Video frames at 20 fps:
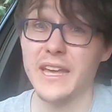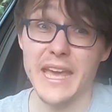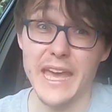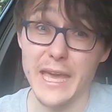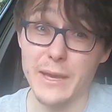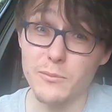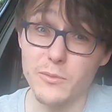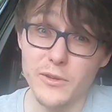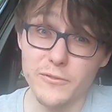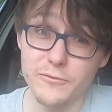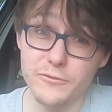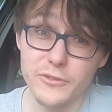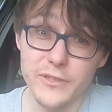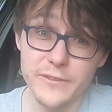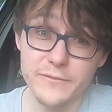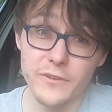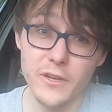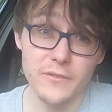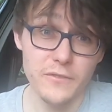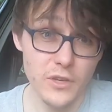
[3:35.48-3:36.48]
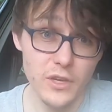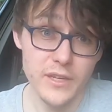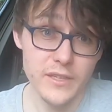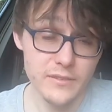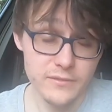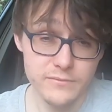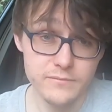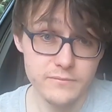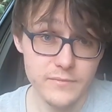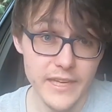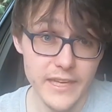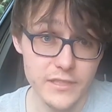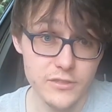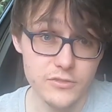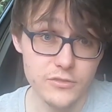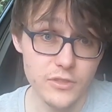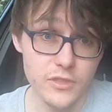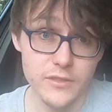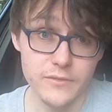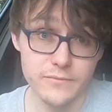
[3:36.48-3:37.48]
M135i
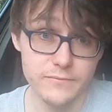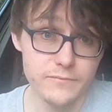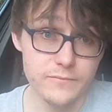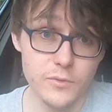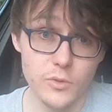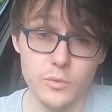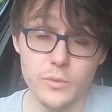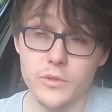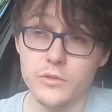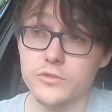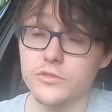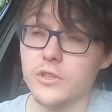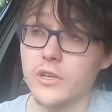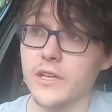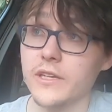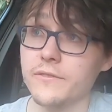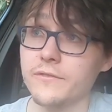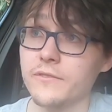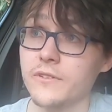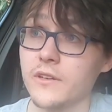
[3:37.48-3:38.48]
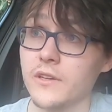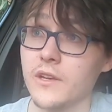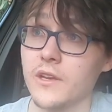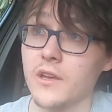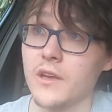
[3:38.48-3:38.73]
xDrive four-wheel drive,